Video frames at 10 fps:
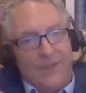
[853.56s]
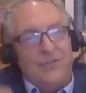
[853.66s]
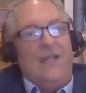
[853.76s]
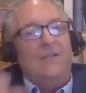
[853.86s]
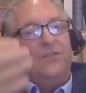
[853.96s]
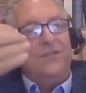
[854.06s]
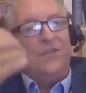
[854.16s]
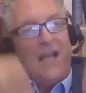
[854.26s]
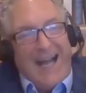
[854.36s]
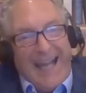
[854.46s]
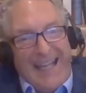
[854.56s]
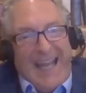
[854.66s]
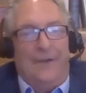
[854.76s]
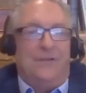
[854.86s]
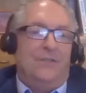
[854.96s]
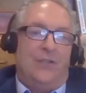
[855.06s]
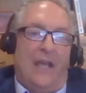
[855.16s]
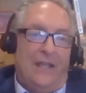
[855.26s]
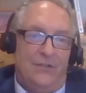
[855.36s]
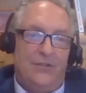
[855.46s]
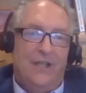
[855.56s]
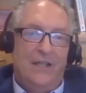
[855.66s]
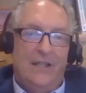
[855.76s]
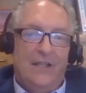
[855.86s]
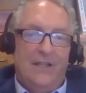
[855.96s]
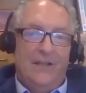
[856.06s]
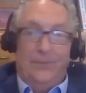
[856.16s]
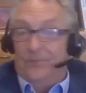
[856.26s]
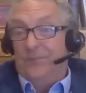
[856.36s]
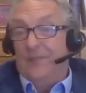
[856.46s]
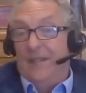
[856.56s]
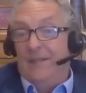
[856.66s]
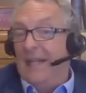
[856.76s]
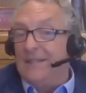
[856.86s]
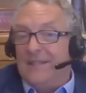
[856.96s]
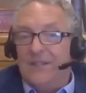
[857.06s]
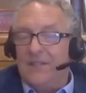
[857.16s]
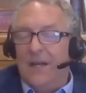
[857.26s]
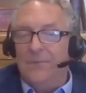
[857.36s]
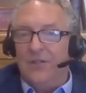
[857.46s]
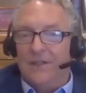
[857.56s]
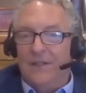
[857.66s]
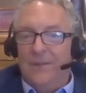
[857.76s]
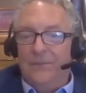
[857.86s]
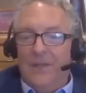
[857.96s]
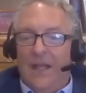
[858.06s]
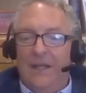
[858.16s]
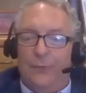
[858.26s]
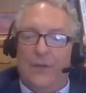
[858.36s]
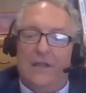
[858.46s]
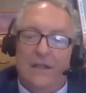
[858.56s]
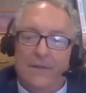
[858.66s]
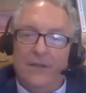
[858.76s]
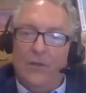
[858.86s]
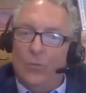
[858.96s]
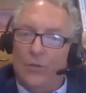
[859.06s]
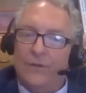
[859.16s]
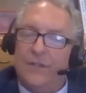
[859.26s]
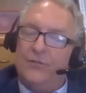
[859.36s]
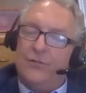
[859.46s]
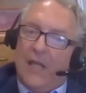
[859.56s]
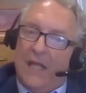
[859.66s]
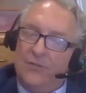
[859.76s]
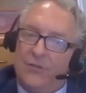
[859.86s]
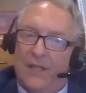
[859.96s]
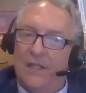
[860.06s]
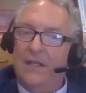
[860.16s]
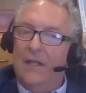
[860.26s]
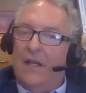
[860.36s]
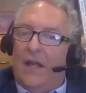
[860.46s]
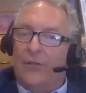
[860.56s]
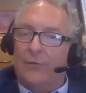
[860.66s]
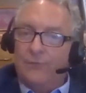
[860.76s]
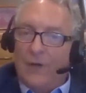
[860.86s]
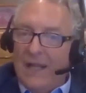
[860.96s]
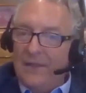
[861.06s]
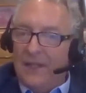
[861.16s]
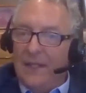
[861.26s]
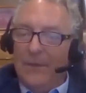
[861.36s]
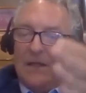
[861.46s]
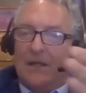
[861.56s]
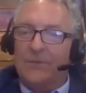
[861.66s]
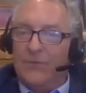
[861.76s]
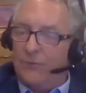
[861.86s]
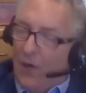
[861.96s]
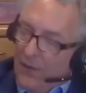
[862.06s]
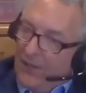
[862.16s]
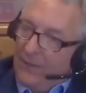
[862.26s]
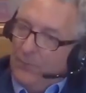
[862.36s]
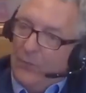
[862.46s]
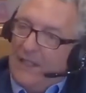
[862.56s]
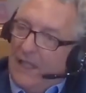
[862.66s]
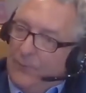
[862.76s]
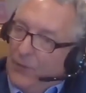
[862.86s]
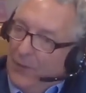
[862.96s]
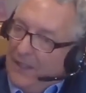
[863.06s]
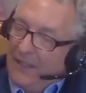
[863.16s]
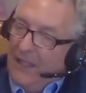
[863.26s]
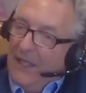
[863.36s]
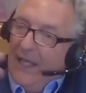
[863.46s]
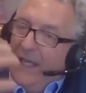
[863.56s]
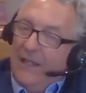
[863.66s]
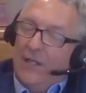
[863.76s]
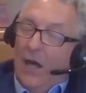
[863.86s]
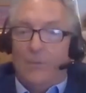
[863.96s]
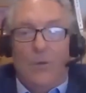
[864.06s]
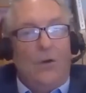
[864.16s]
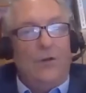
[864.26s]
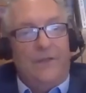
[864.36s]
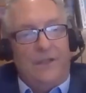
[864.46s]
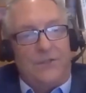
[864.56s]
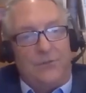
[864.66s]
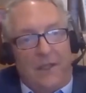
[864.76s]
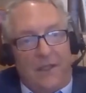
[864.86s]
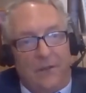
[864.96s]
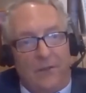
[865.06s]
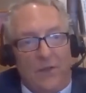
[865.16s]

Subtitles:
changes, I have to change. That's the assumption. And if we live in a world that's changing, the right thing becomes the wrong thing, but we keep doing it. In the automotive industry, we